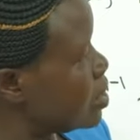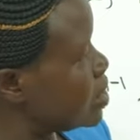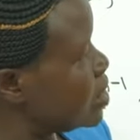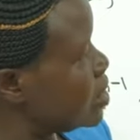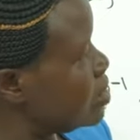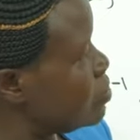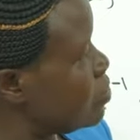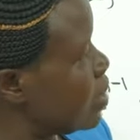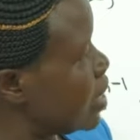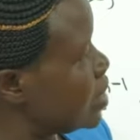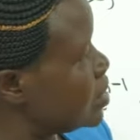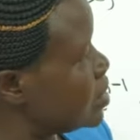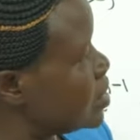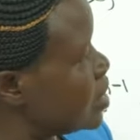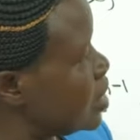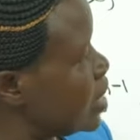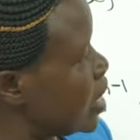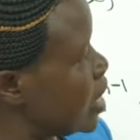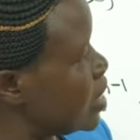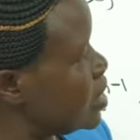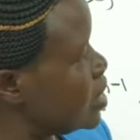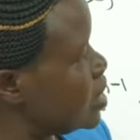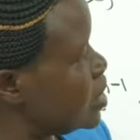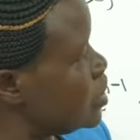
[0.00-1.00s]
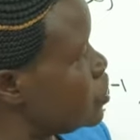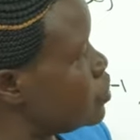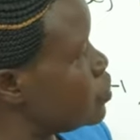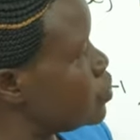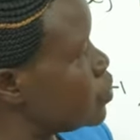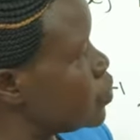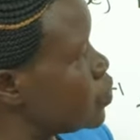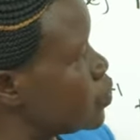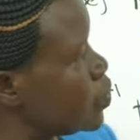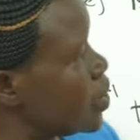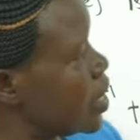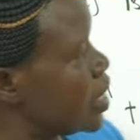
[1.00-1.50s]
One thing I need you
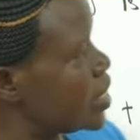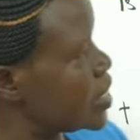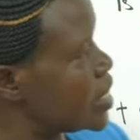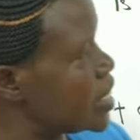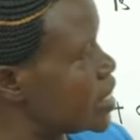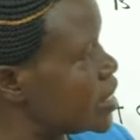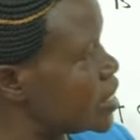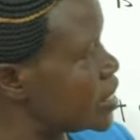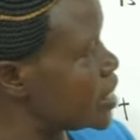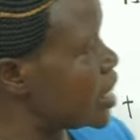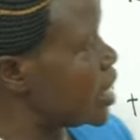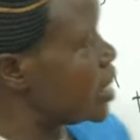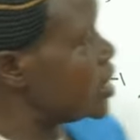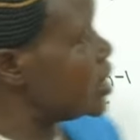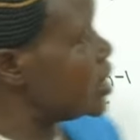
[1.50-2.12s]
to understand